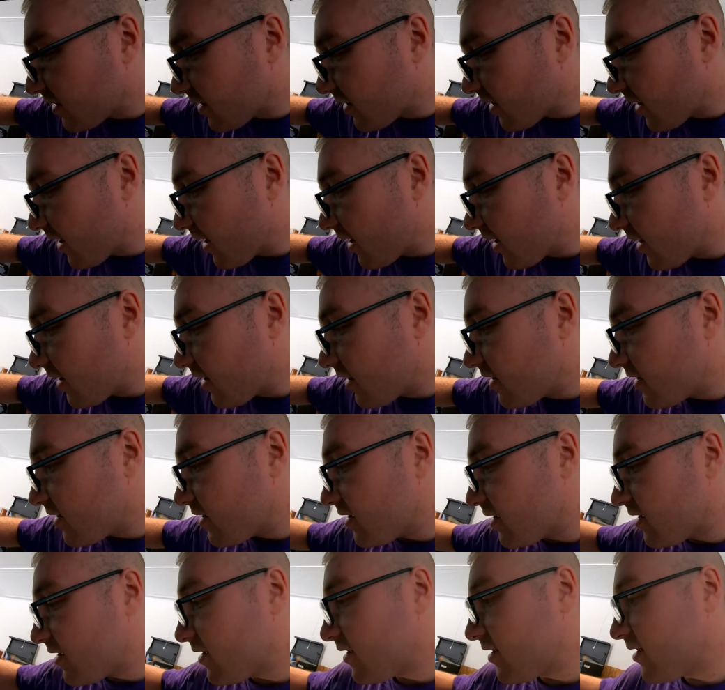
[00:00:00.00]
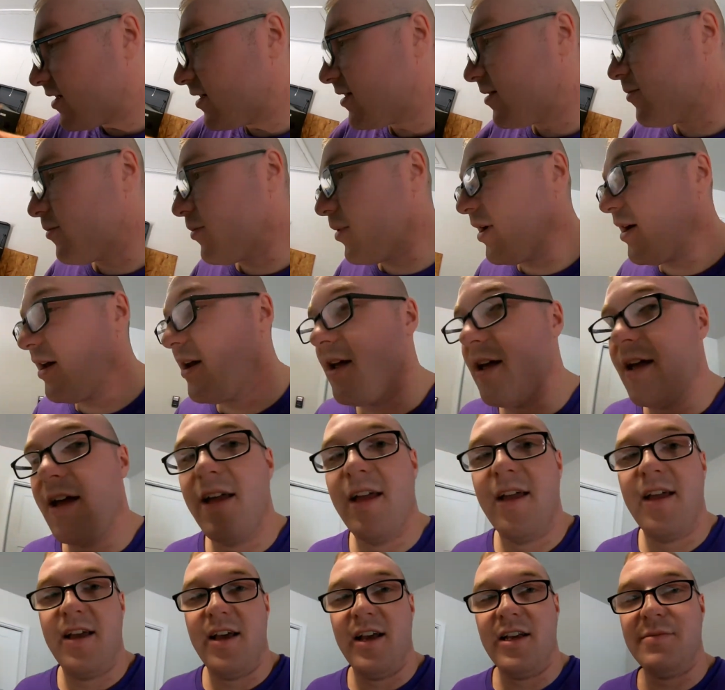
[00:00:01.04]
Nah, but
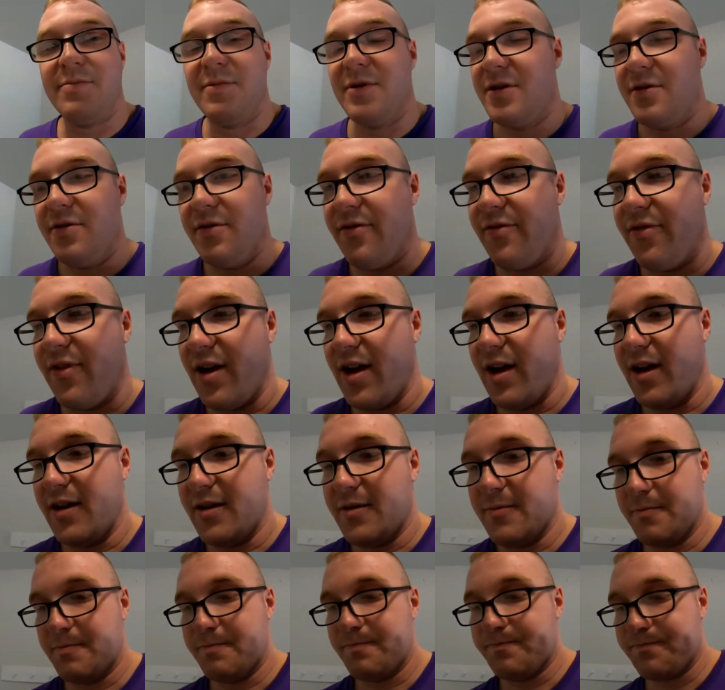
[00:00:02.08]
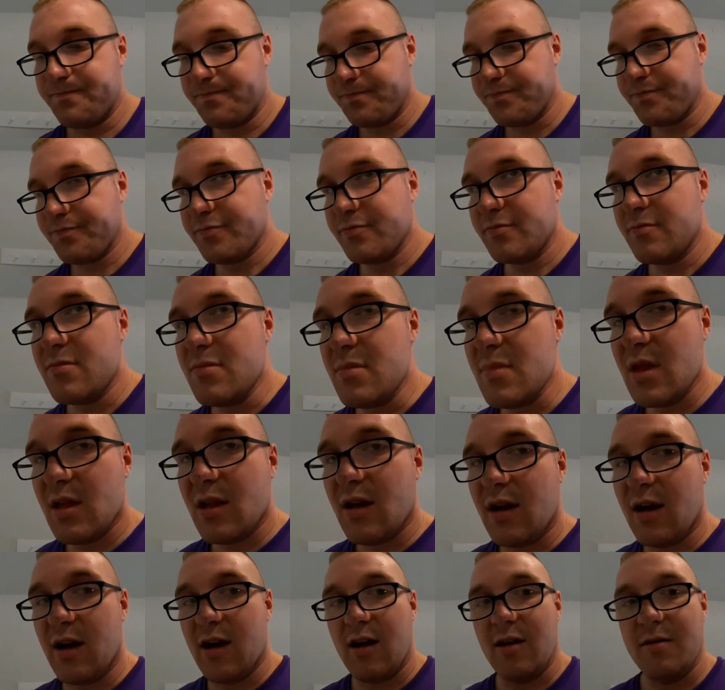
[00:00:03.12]
it's been doing fine.
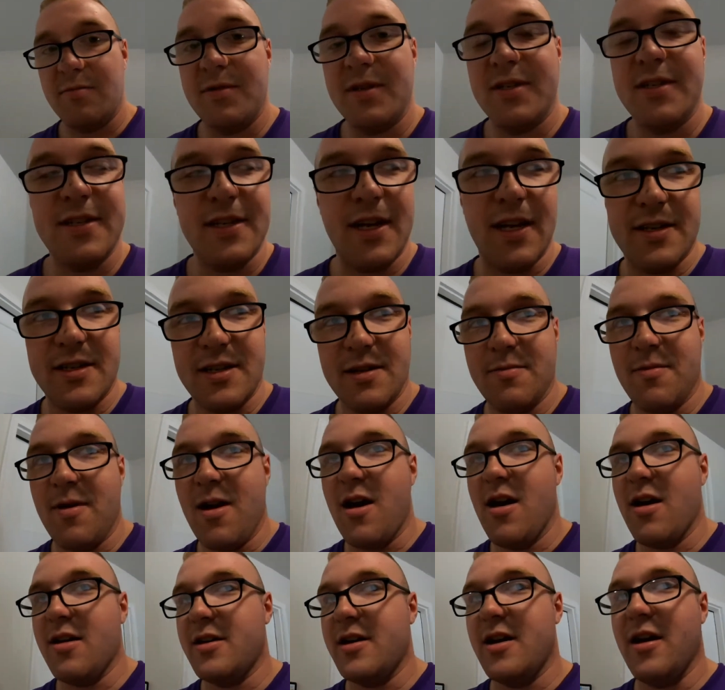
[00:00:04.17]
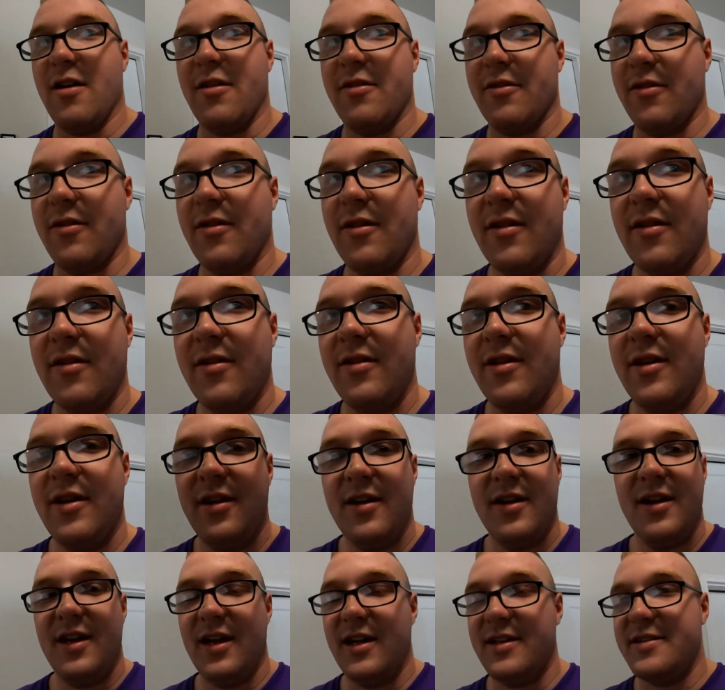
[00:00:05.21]
It's not some odd color.
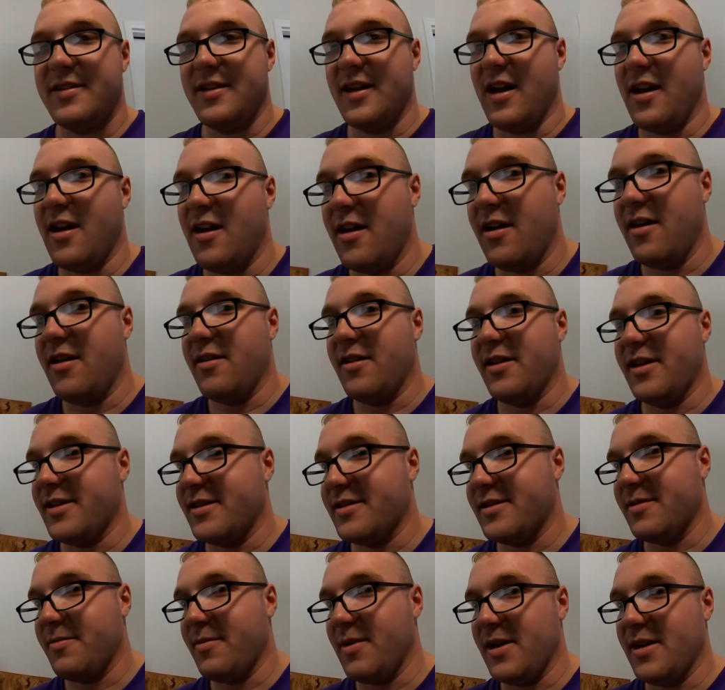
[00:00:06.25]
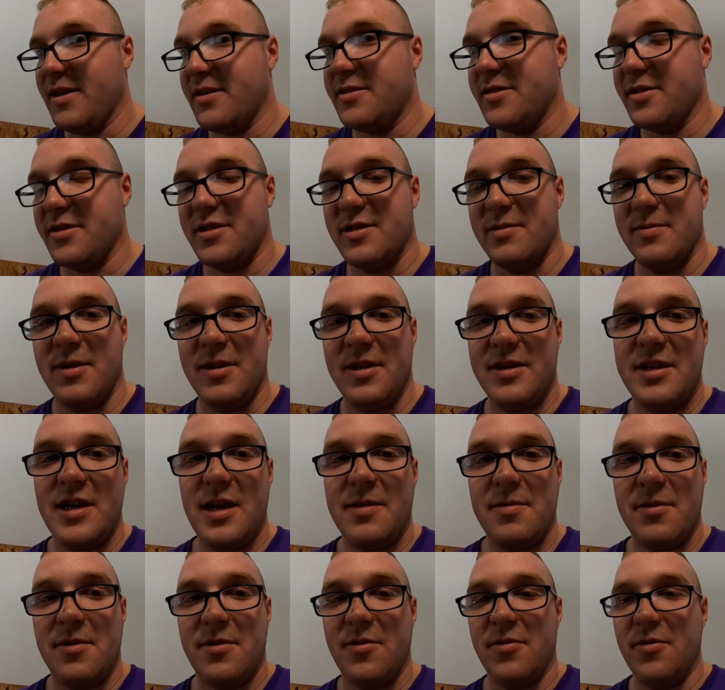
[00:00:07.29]
It's not like somebody took some other
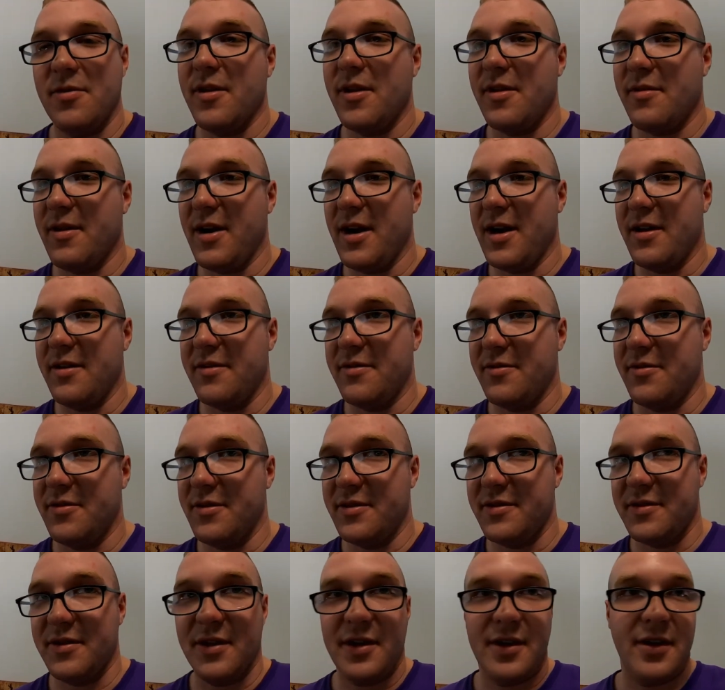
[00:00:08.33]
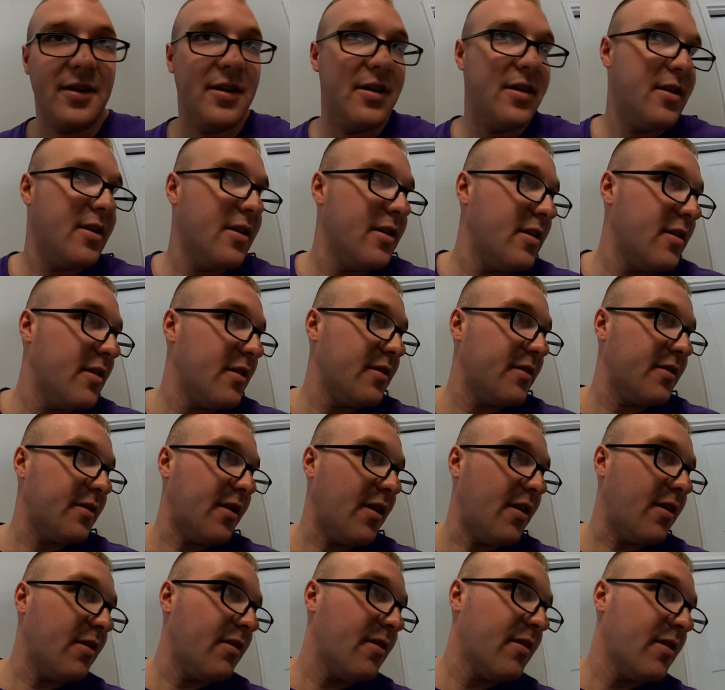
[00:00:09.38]
type of coolant and ran it through this thing.
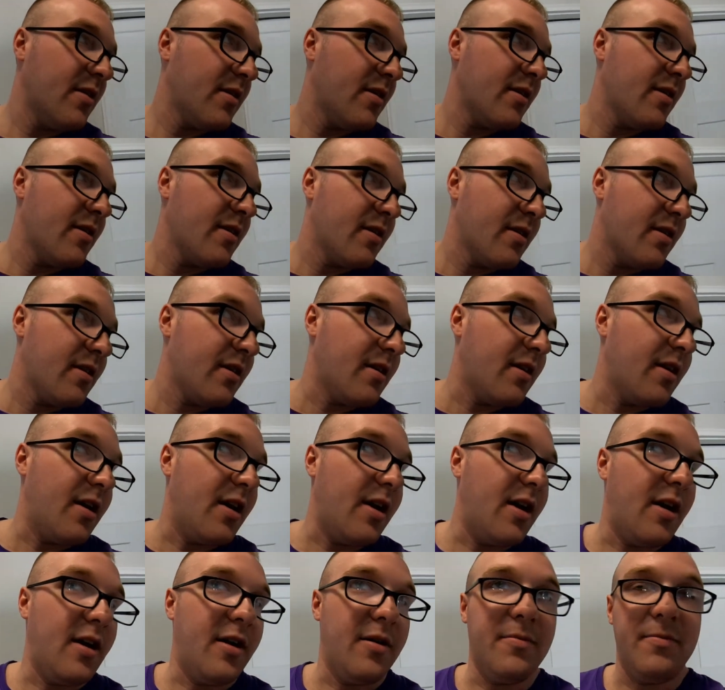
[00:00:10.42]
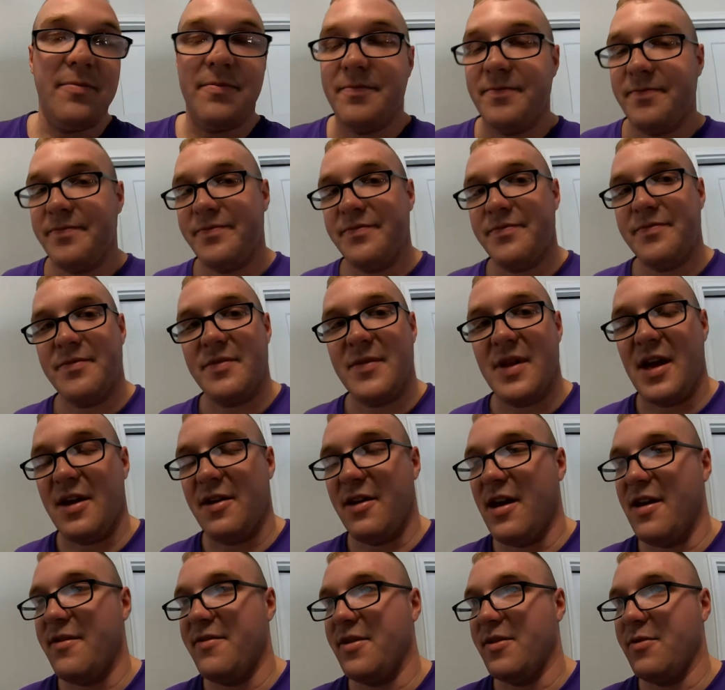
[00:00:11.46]
So I
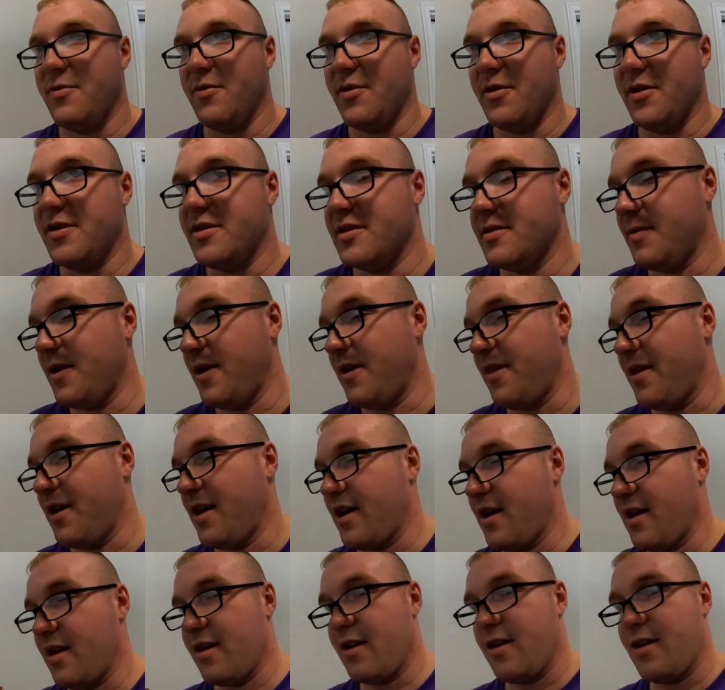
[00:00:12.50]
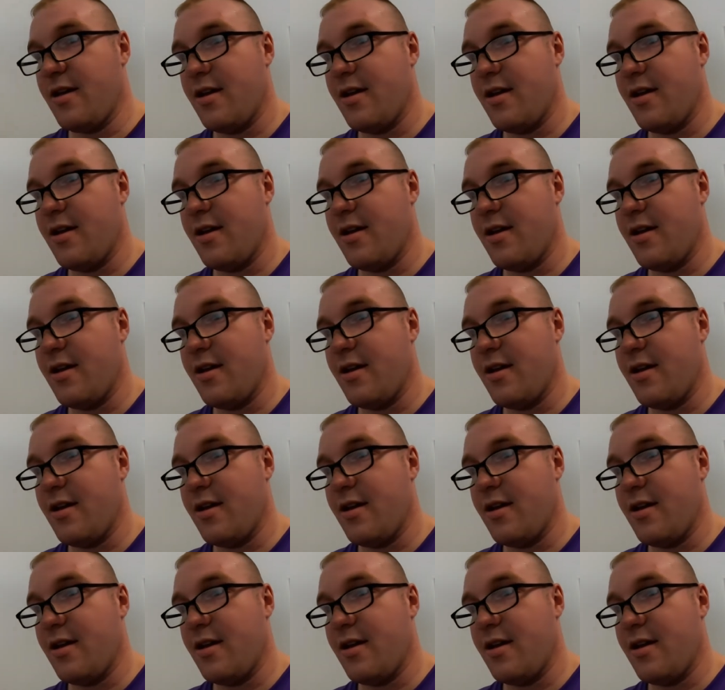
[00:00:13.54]
don't have any worries about that.